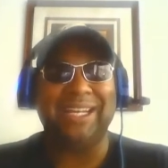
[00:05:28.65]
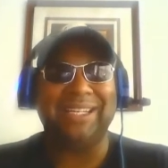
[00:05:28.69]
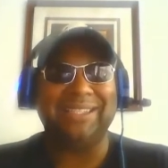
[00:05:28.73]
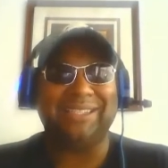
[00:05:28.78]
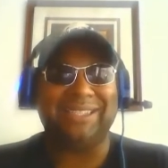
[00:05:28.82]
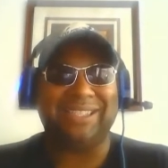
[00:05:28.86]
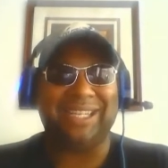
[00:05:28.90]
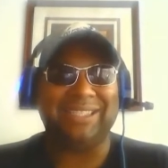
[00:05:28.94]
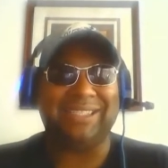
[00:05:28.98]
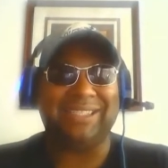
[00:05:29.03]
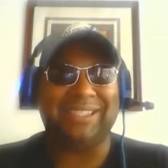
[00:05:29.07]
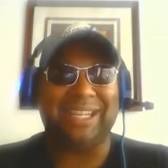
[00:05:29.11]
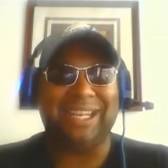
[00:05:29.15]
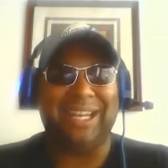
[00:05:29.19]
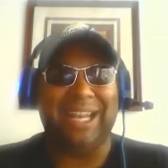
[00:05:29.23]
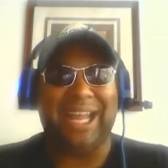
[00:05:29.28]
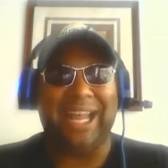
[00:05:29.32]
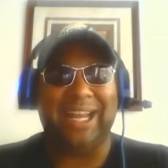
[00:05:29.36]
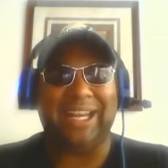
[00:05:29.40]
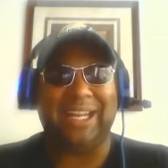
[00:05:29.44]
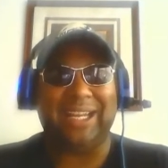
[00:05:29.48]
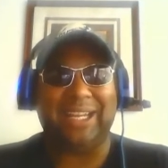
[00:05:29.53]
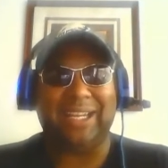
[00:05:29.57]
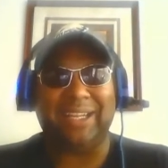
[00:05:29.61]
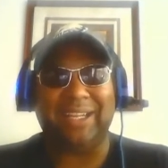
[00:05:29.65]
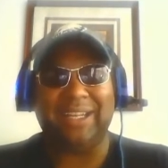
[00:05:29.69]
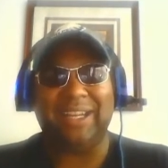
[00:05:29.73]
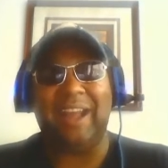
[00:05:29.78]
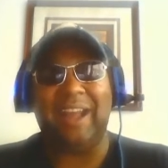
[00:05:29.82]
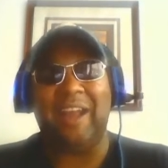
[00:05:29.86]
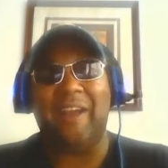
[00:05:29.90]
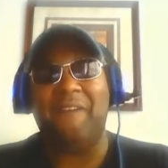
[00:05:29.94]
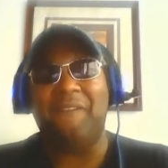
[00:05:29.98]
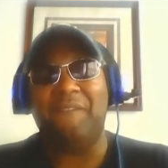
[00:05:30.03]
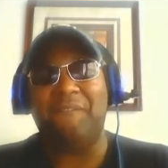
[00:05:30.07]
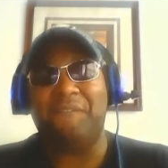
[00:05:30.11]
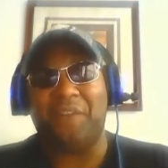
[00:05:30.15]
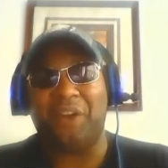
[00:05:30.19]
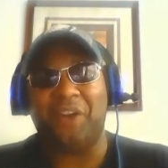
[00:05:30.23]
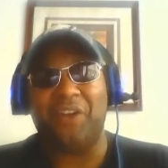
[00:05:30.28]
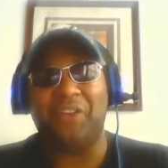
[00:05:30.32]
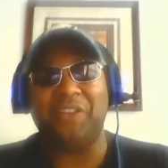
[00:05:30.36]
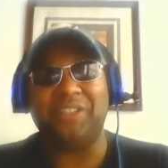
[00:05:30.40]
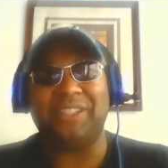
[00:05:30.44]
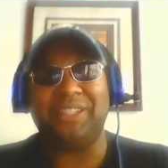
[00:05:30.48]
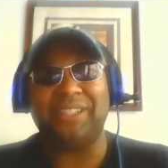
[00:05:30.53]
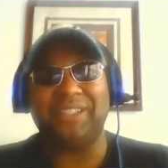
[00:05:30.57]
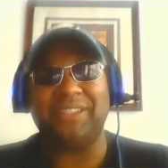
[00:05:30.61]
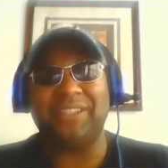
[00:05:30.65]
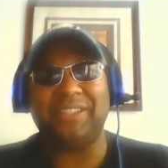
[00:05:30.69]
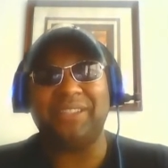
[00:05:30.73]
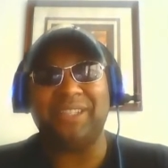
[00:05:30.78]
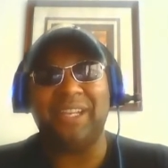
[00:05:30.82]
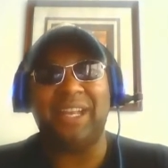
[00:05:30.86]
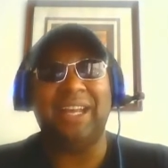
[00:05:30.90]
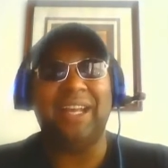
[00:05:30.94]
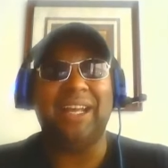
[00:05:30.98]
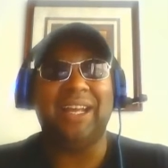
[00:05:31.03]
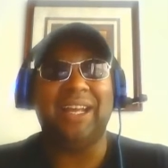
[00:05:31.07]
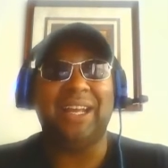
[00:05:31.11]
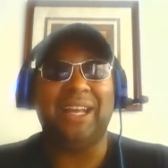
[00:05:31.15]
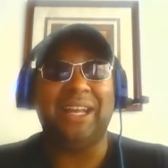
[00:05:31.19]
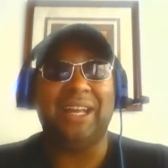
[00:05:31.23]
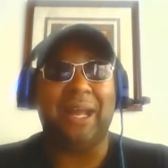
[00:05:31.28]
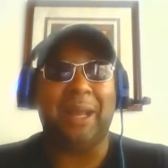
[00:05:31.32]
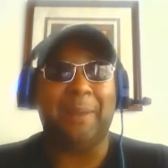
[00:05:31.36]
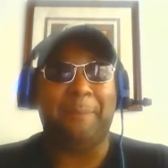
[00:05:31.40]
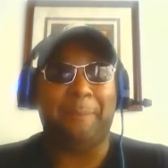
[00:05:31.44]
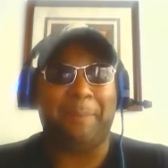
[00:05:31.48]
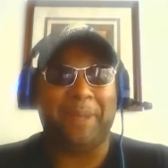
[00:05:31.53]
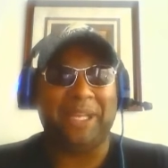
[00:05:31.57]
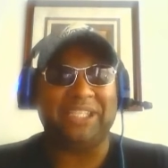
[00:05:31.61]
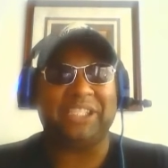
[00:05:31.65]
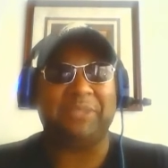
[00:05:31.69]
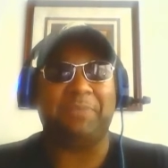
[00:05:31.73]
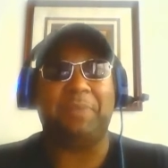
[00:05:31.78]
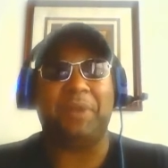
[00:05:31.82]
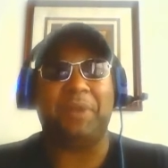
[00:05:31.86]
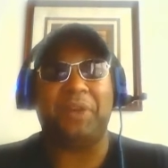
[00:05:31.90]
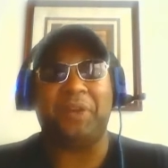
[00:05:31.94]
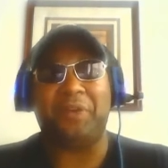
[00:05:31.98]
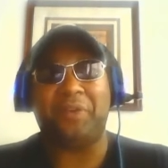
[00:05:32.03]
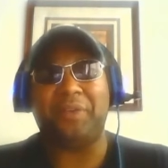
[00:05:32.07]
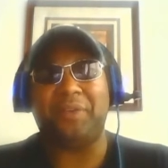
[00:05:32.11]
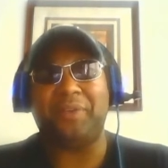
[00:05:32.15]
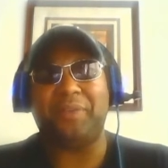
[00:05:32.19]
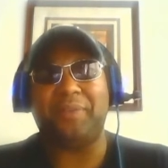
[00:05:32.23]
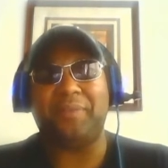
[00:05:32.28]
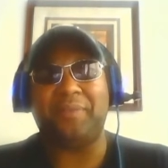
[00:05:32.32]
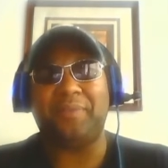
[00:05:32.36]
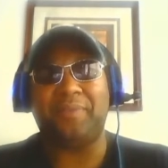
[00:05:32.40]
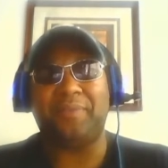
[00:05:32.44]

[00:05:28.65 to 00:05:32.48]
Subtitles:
Cincinnati versus Pittsburgh.